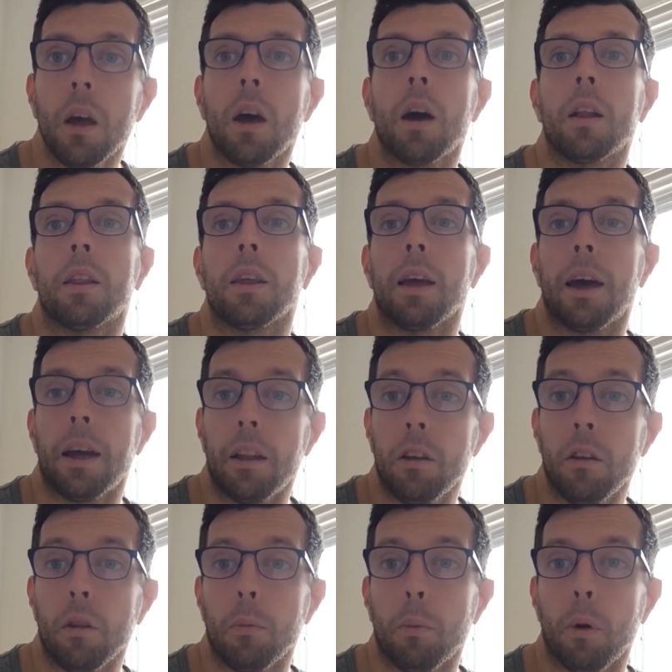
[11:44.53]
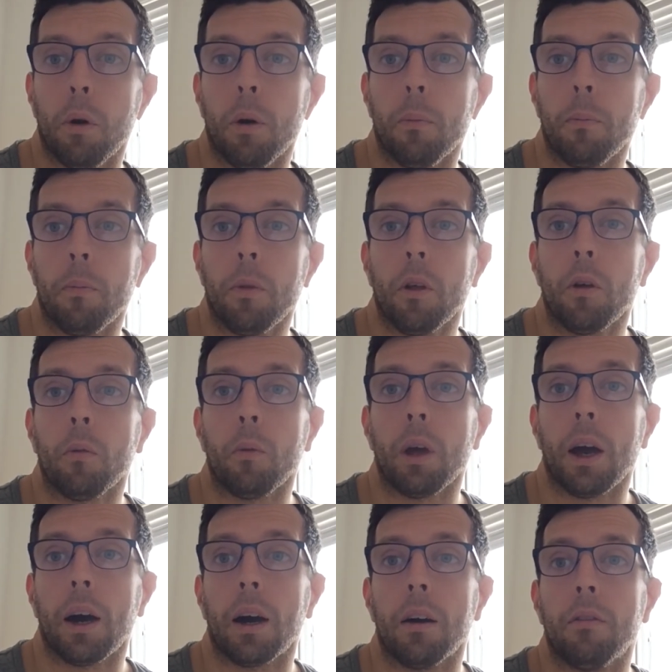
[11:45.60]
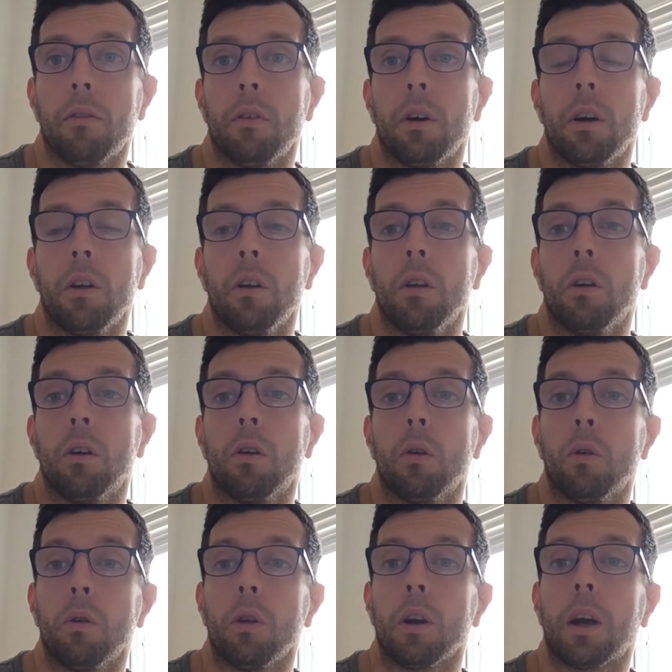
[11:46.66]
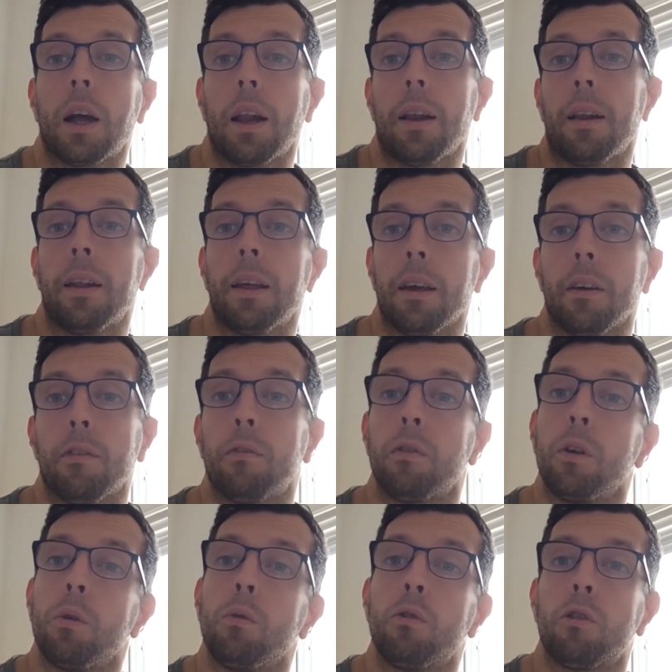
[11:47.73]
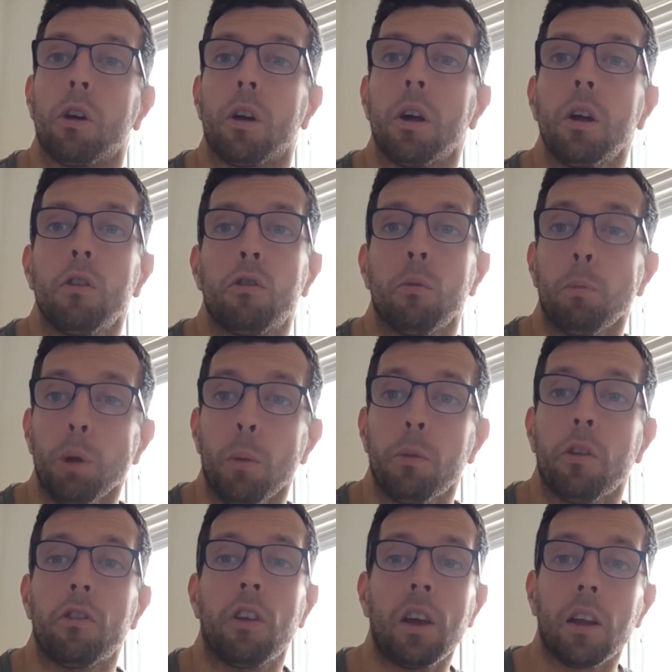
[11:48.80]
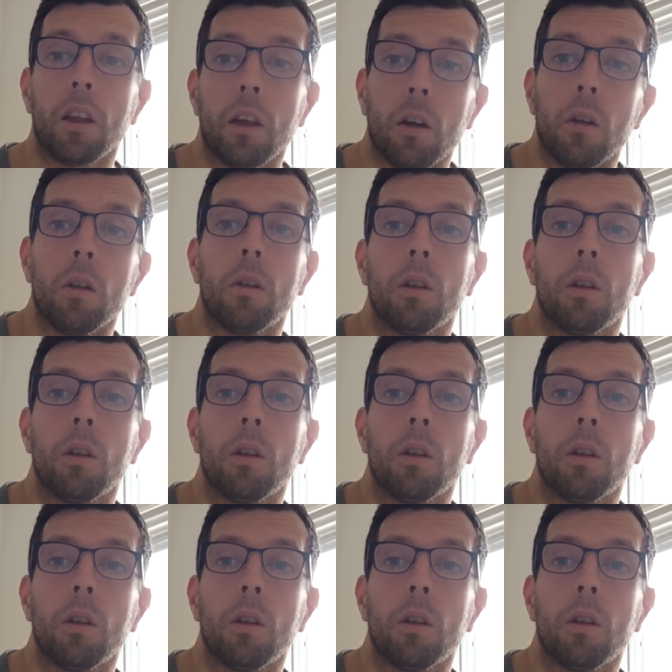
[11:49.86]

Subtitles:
At the end of the poem, we have an unclear future. Some poems are cyclical.